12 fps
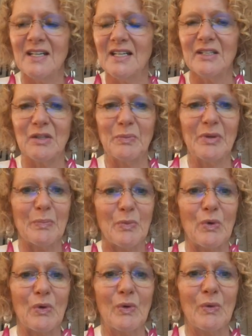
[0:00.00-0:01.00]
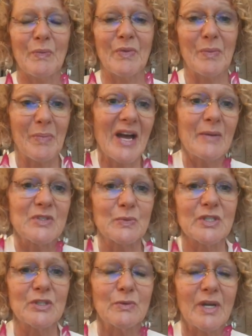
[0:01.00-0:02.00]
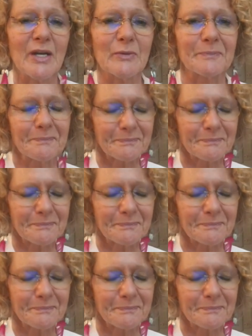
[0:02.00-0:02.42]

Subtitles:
a little bit more than perhaps we do now.